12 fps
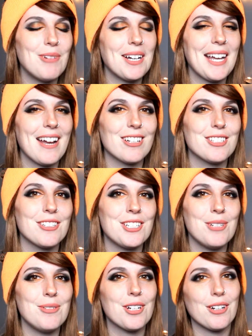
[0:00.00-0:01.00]
What character
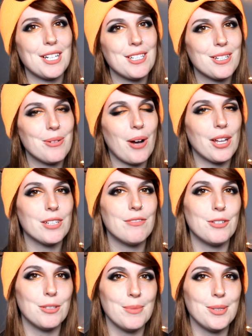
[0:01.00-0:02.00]
do you turn into on the
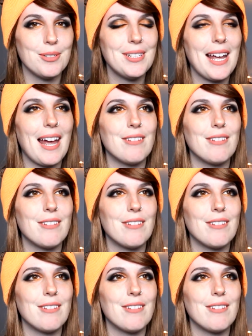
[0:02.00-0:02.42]
full moon?